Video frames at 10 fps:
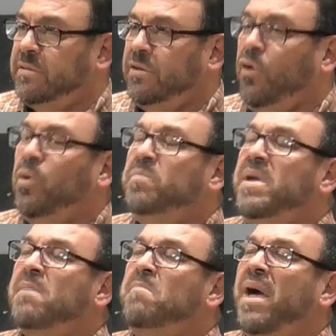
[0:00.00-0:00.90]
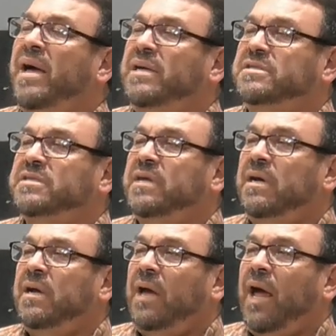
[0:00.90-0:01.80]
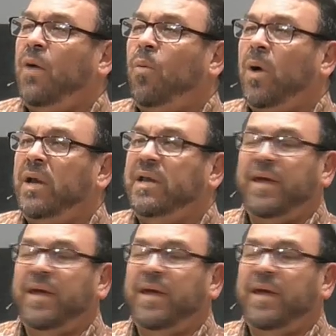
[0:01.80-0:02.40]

You would be amazed at what